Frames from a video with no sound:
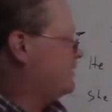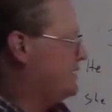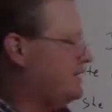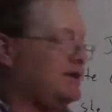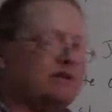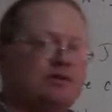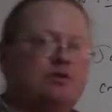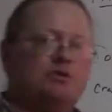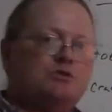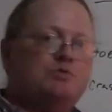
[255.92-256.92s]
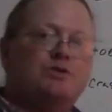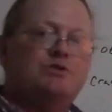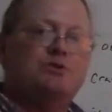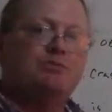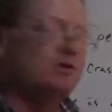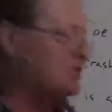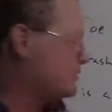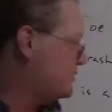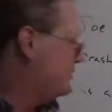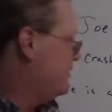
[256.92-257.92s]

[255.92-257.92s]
the kid who spilled the milk,